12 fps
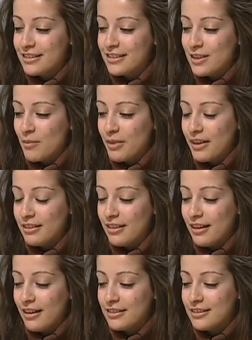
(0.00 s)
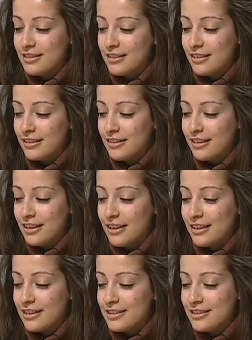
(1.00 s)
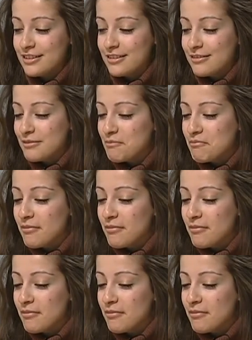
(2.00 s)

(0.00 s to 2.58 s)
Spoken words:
something that is